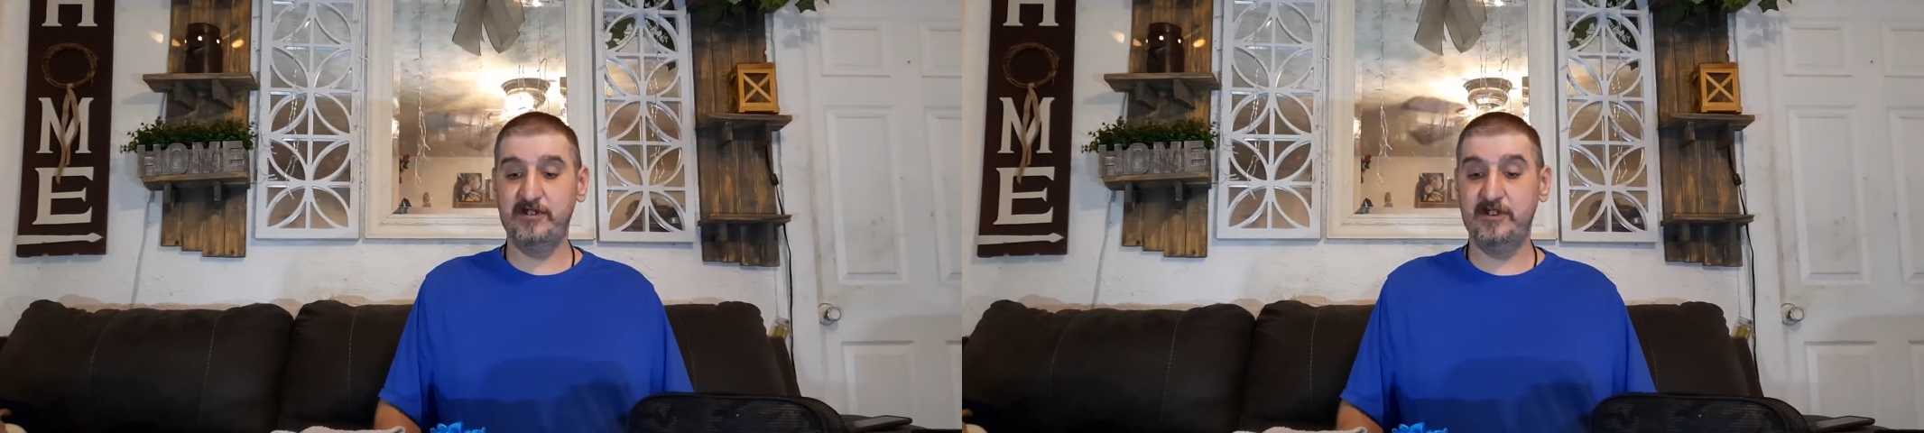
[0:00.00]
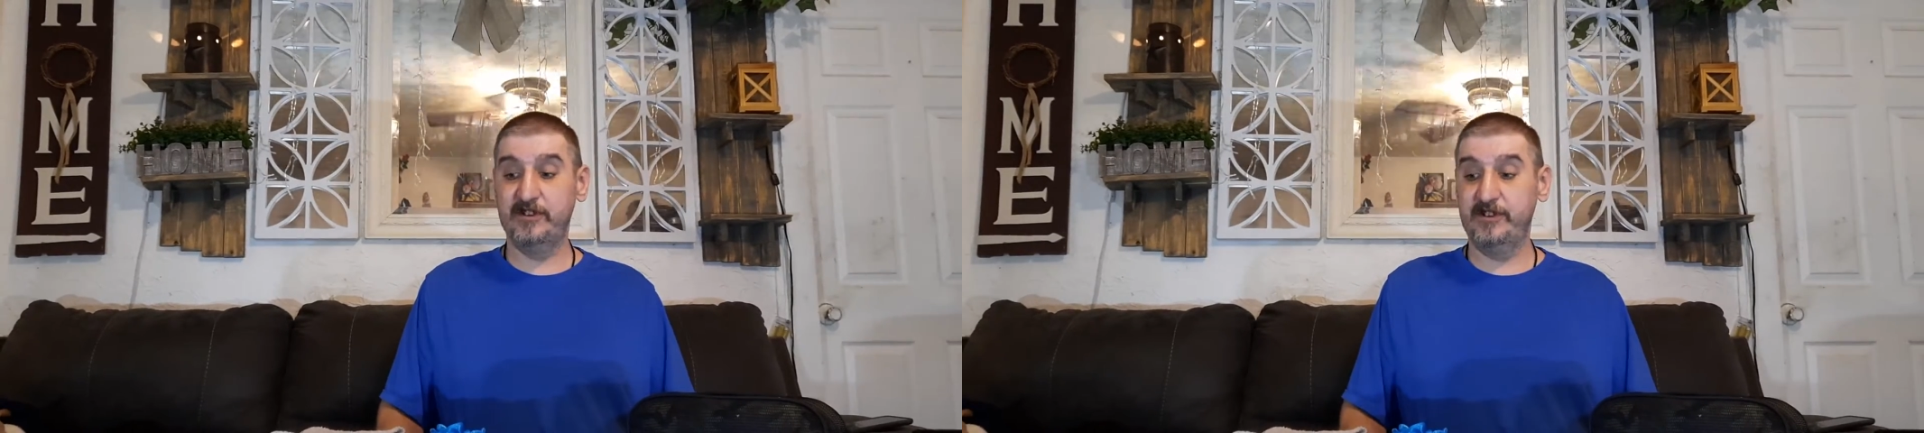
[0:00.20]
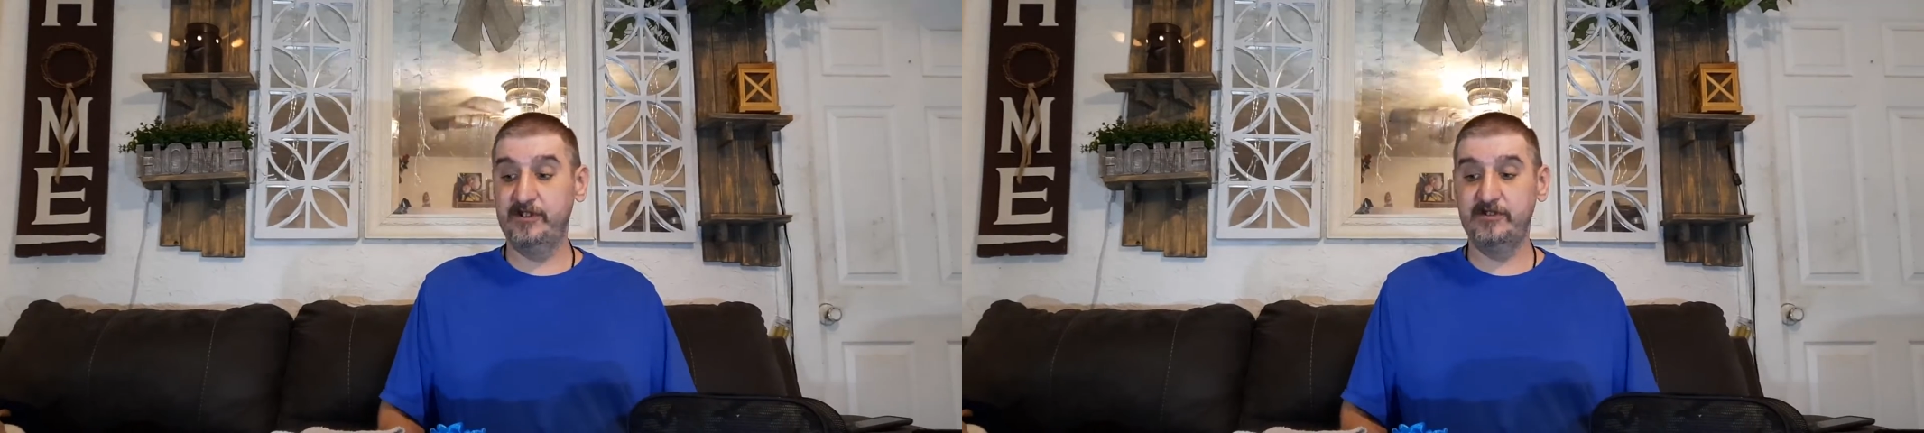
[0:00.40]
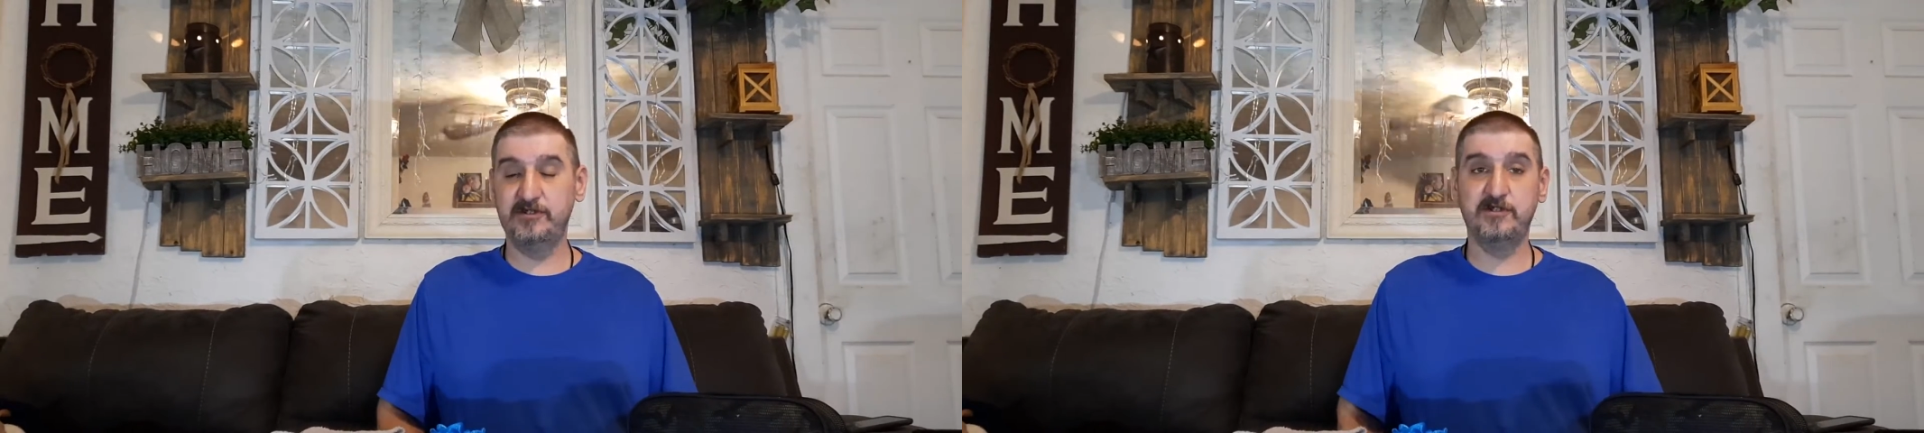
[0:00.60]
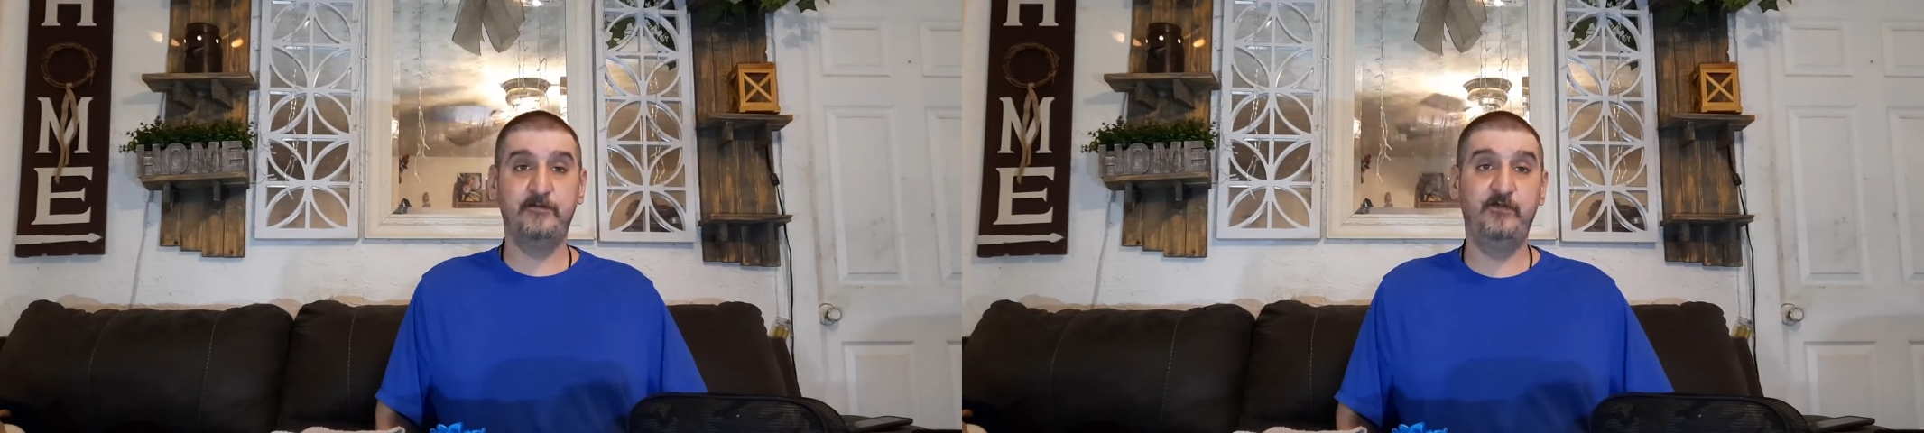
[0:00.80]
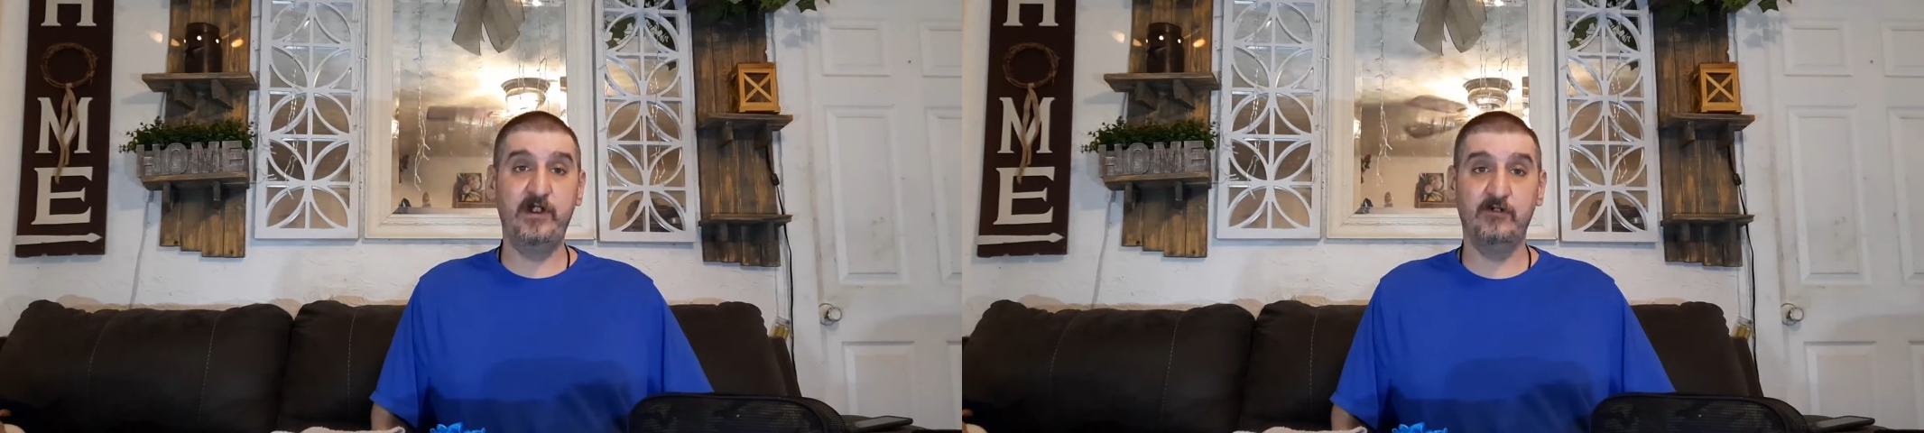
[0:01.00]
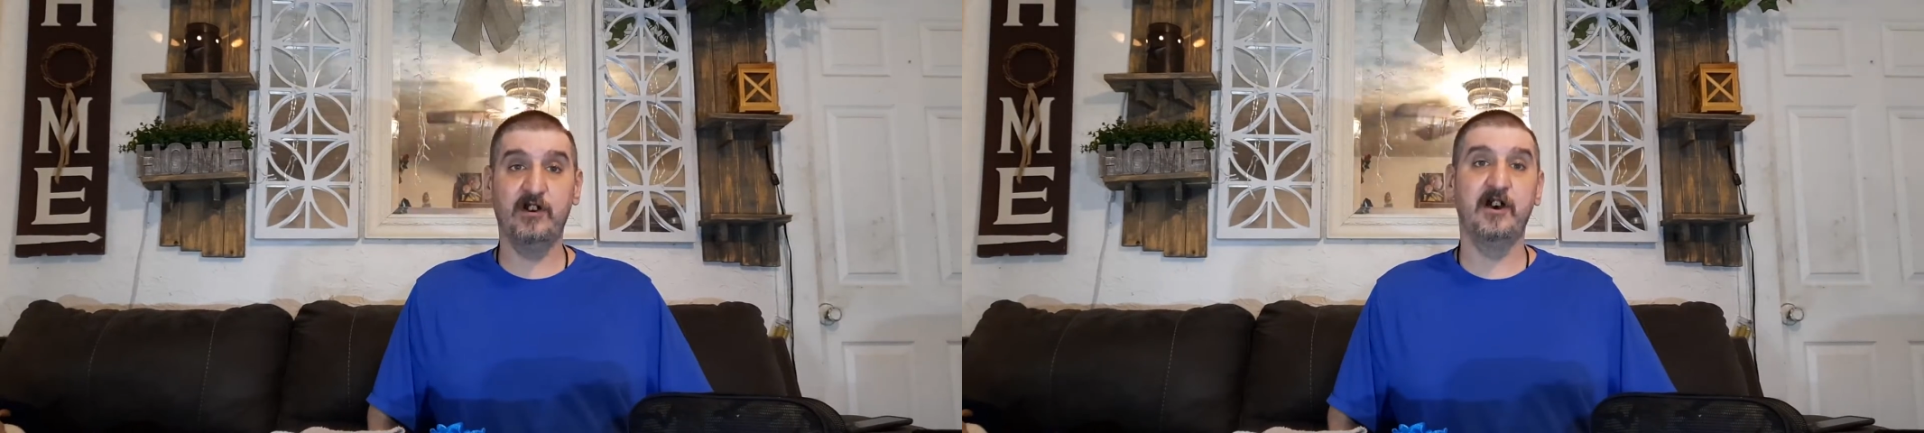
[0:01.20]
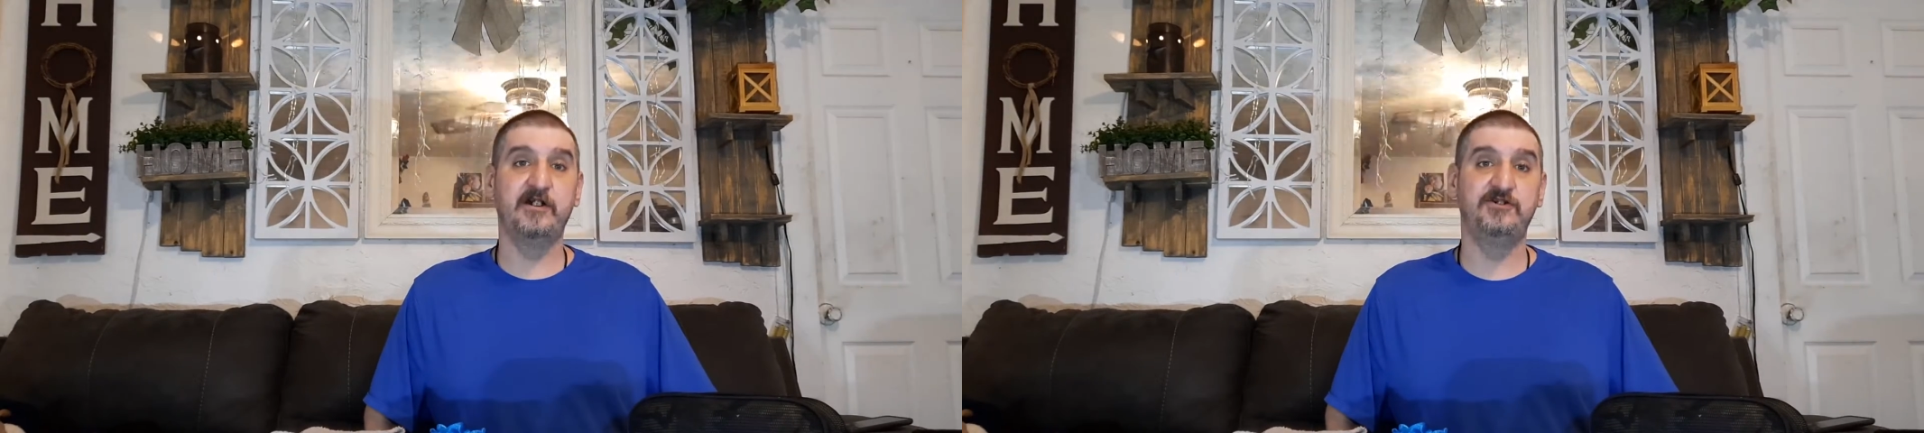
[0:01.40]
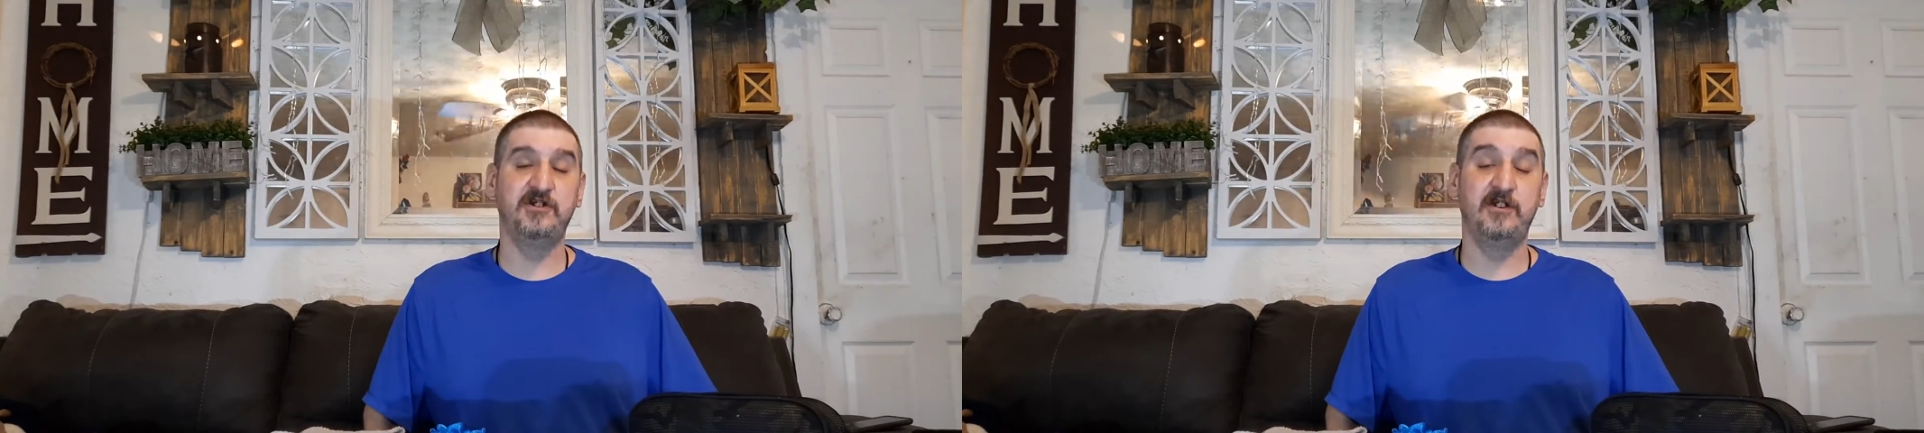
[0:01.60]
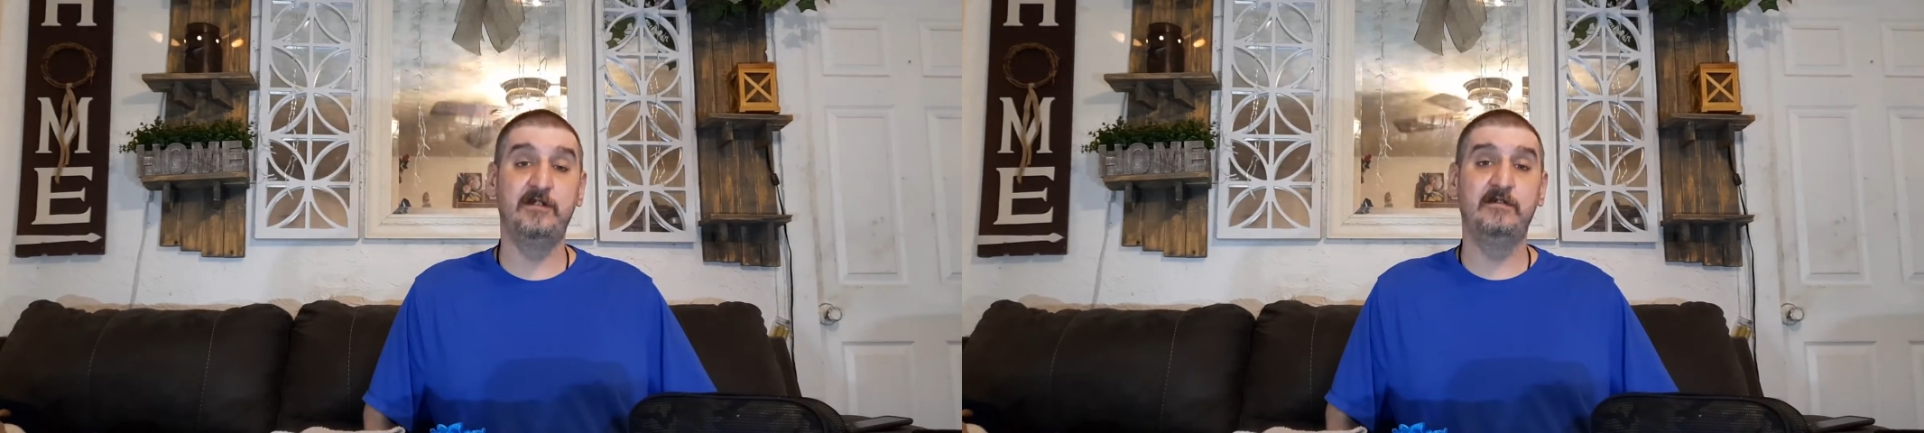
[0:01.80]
is field hygiene.